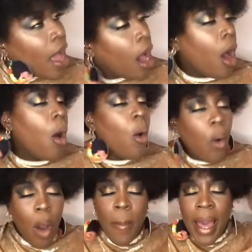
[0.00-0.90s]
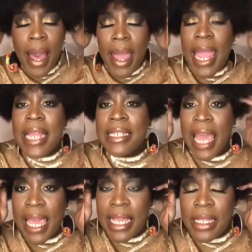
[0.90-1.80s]
Oh my
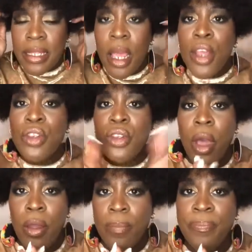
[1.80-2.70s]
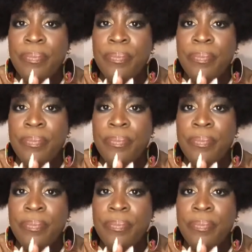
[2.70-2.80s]
days. So,